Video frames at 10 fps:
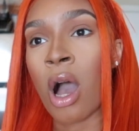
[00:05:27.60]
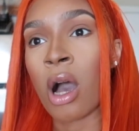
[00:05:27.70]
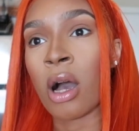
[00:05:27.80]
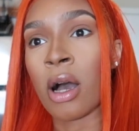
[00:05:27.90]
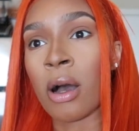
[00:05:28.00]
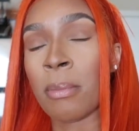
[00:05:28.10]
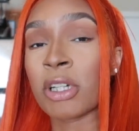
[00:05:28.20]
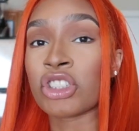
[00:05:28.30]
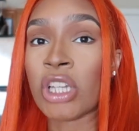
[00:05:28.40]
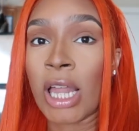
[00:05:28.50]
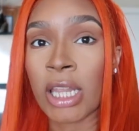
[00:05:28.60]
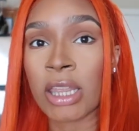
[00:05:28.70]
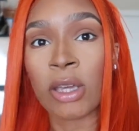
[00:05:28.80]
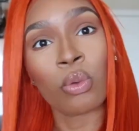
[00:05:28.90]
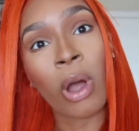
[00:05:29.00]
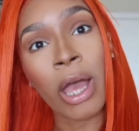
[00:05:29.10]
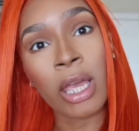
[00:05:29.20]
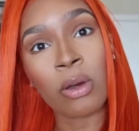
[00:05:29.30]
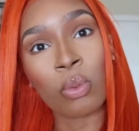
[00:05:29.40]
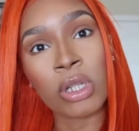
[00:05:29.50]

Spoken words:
Jonathan Wright,